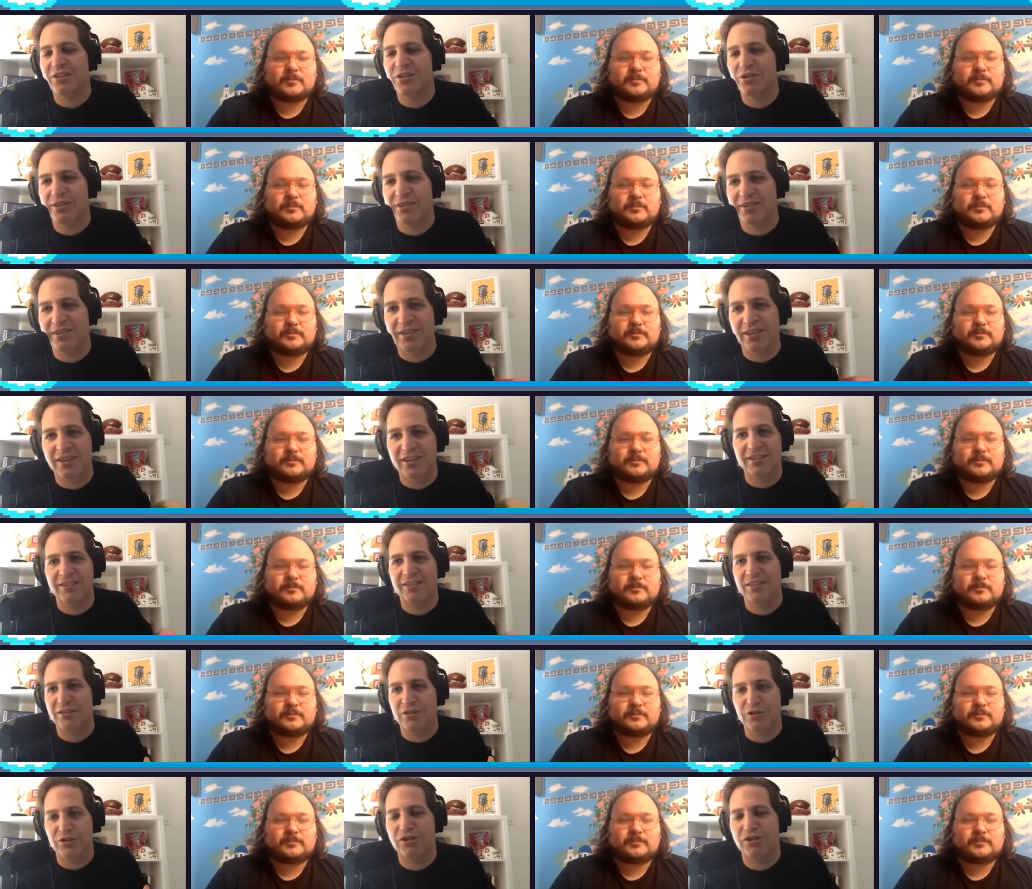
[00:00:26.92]
Speaker 1: who listen to this,
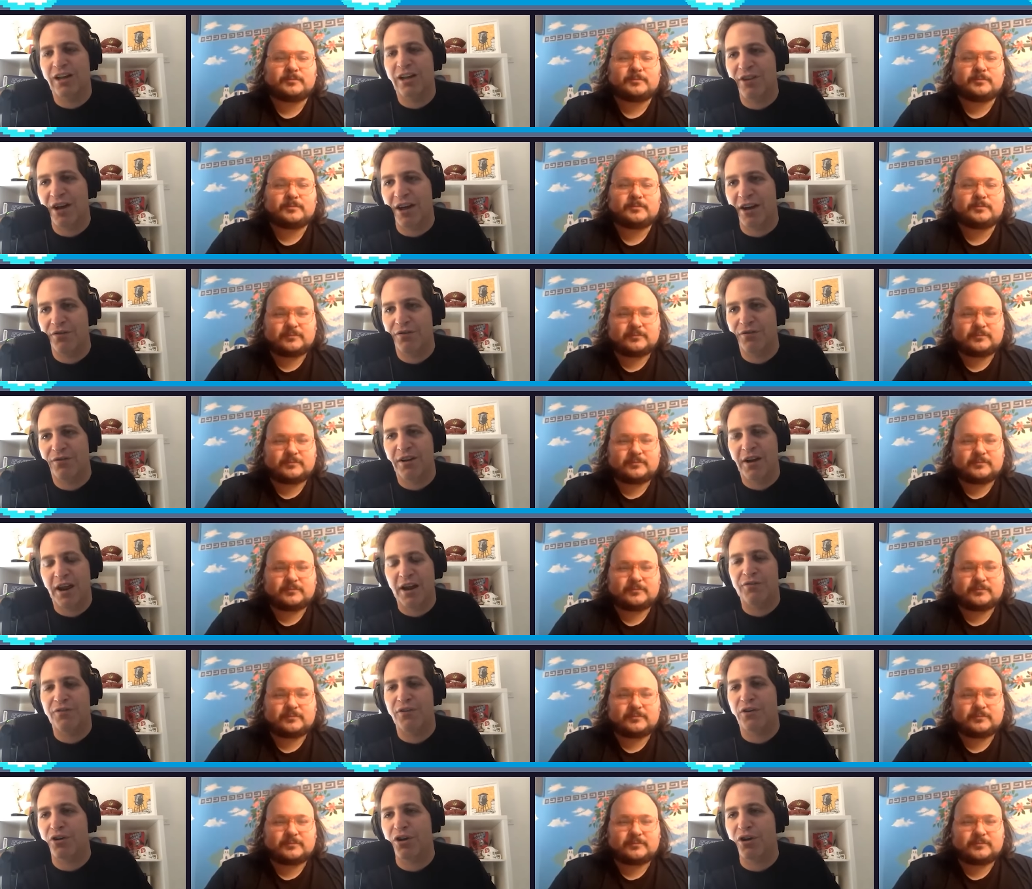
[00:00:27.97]
and usually I've got an
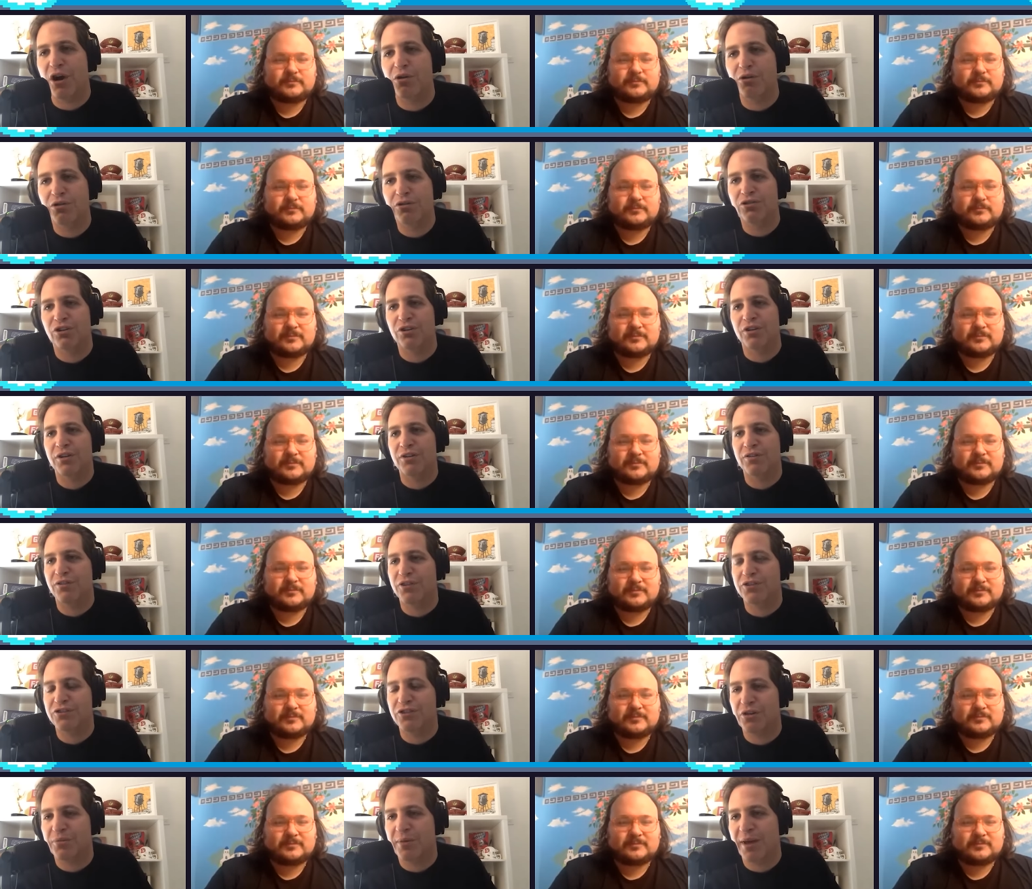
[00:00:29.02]
NFL coach or an
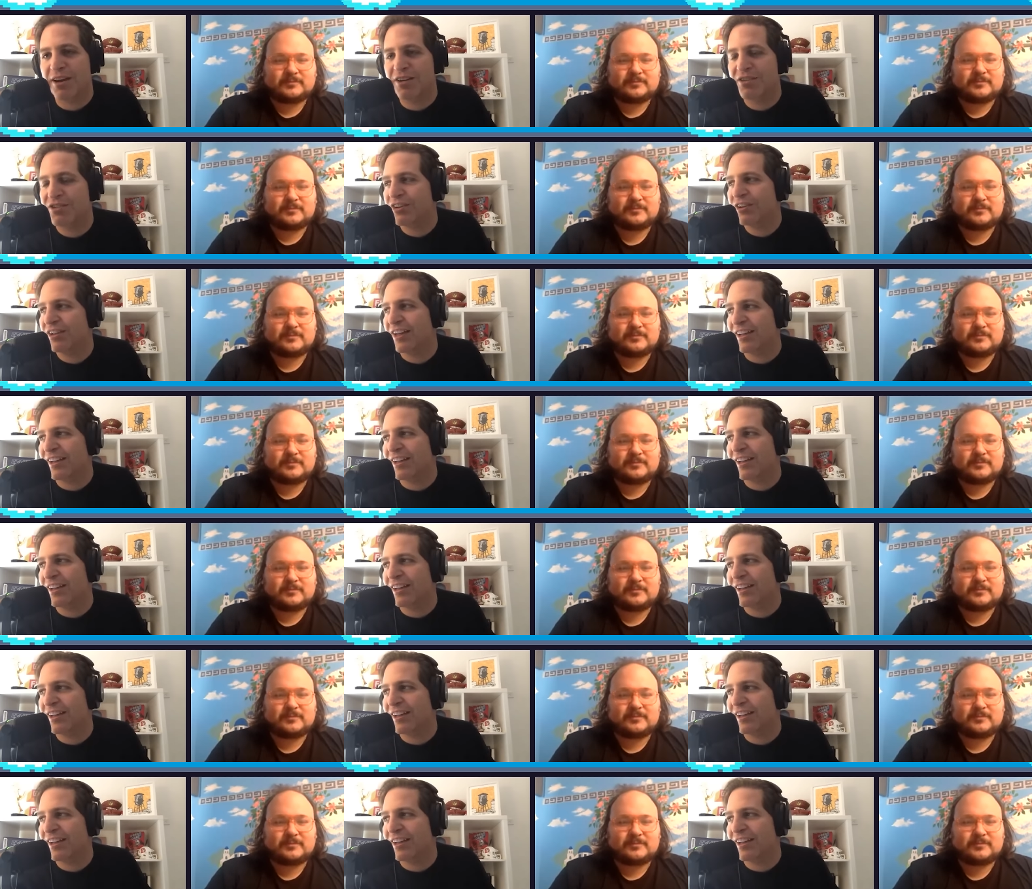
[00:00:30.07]
NFL general manager, like